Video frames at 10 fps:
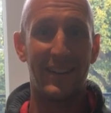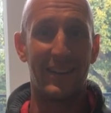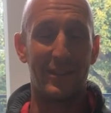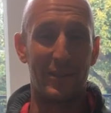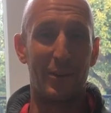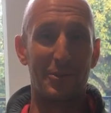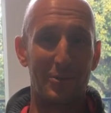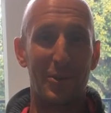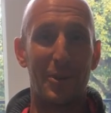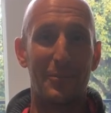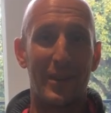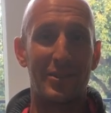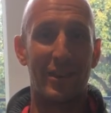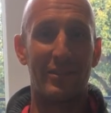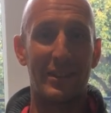And if you hold your form, then
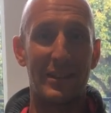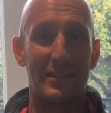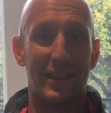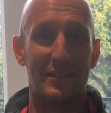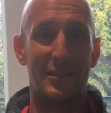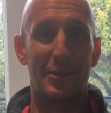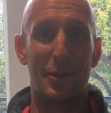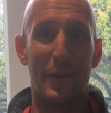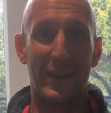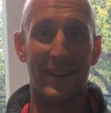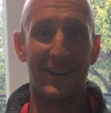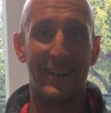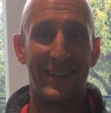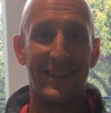generally you tend to do it quicker.